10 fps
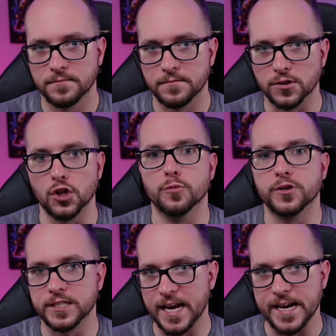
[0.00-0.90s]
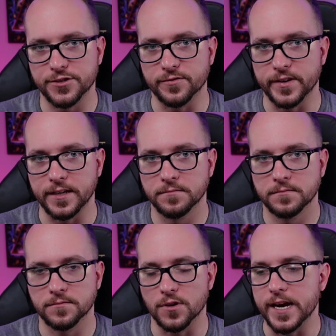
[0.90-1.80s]
global catastrophe.
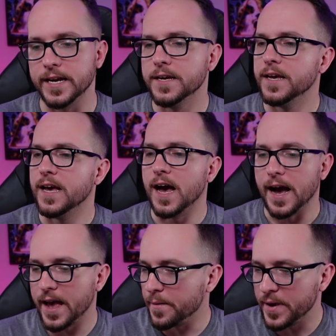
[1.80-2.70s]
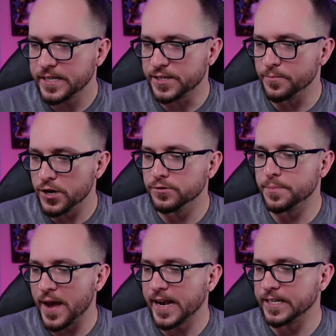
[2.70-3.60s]
right? I made some notes
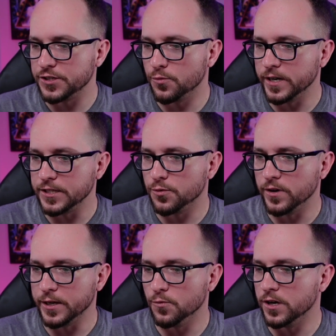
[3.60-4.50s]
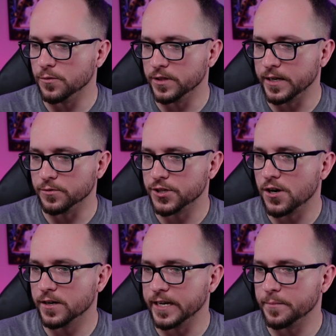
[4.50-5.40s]
back in 2021 when they were
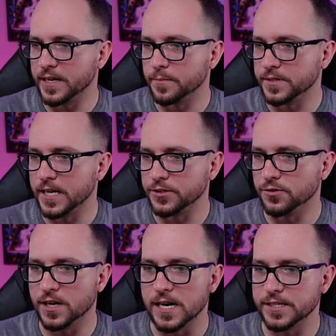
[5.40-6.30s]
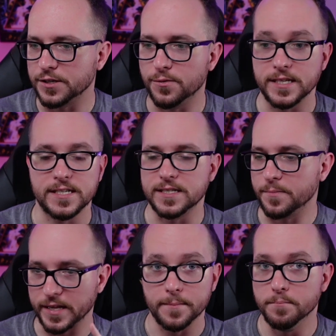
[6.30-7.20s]
talking about the potential consequences.
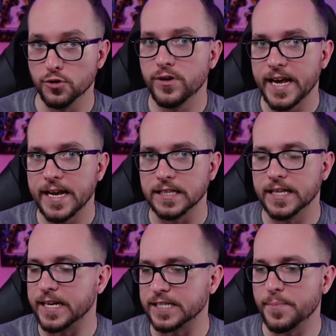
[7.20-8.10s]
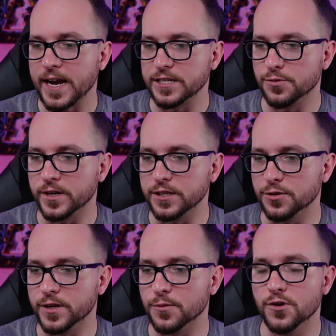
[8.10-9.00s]
Like Moody Analytics back in
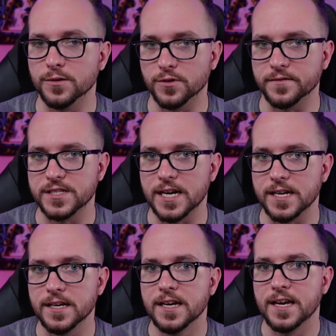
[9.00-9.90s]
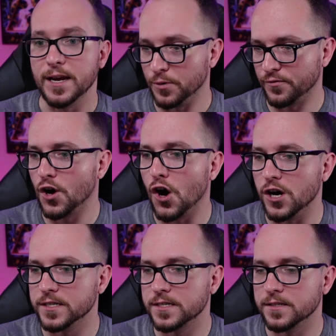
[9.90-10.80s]
2021 would have said it would have
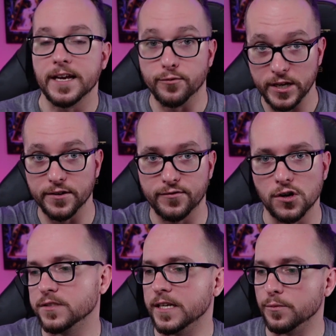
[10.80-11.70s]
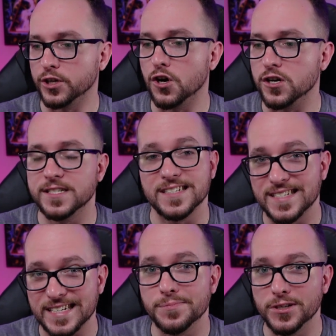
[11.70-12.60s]
cost, if we defaulted, it would have cost us
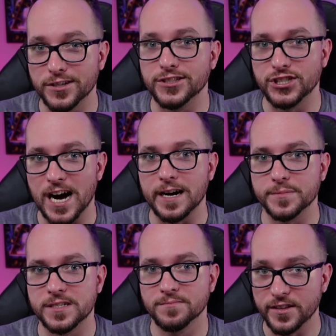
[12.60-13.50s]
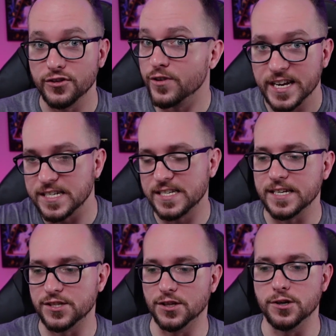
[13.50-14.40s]
6 million jobs in the United
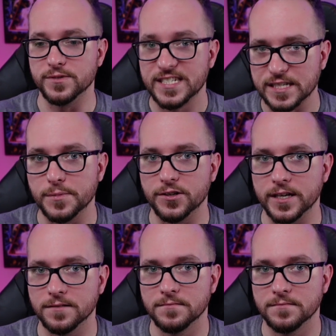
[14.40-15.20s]
States alone, 6 million.